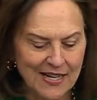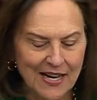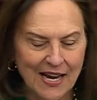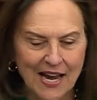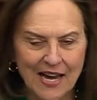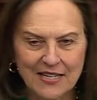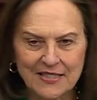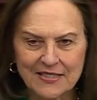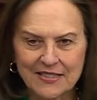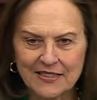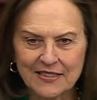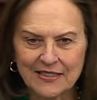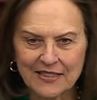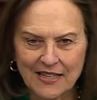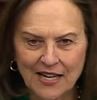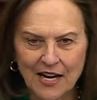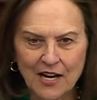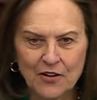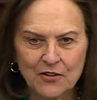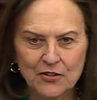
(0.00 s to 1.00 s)
has
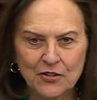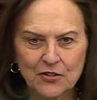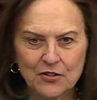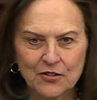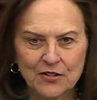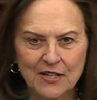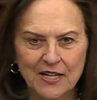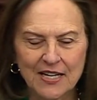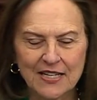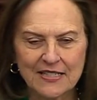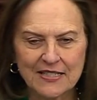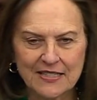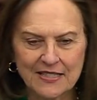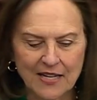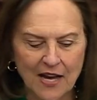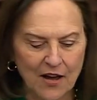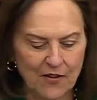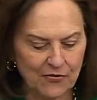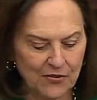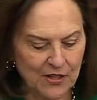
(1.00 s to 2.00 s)
encountered a
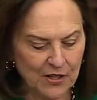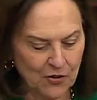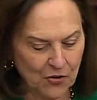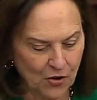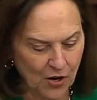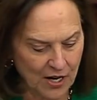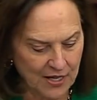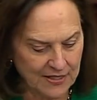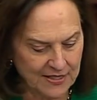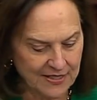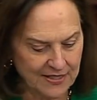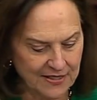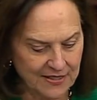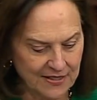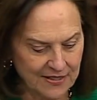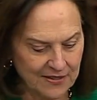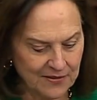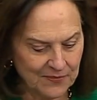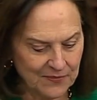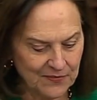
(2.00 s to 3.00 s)
staffing crisis.